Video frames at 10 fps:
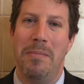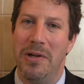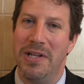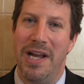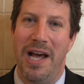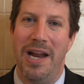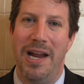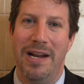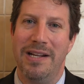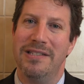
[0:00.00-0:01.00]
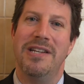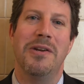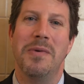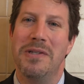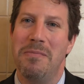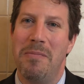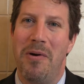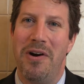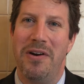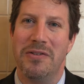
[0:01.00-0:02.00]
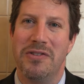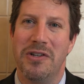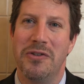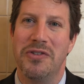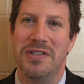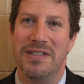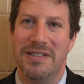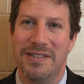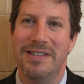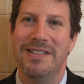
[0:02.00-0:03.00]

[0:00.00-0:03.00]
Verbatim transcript: and building on it and continuing to be part of those solutions.